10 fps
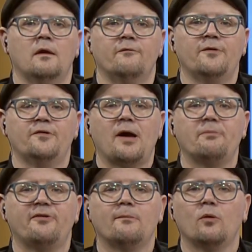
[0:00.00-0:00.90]
From the
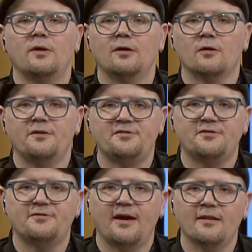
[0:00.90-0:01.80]
top of Humboldt Hill, this
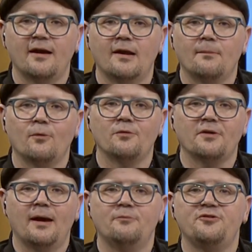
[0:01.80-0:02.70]
is Headline Humboldt.
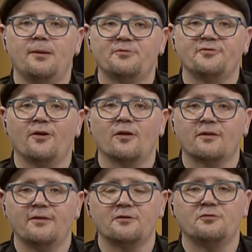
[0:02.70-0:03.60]
I'm James
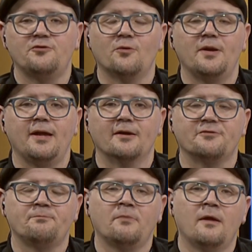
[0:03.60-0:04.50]
Falk. Thanks for joining us.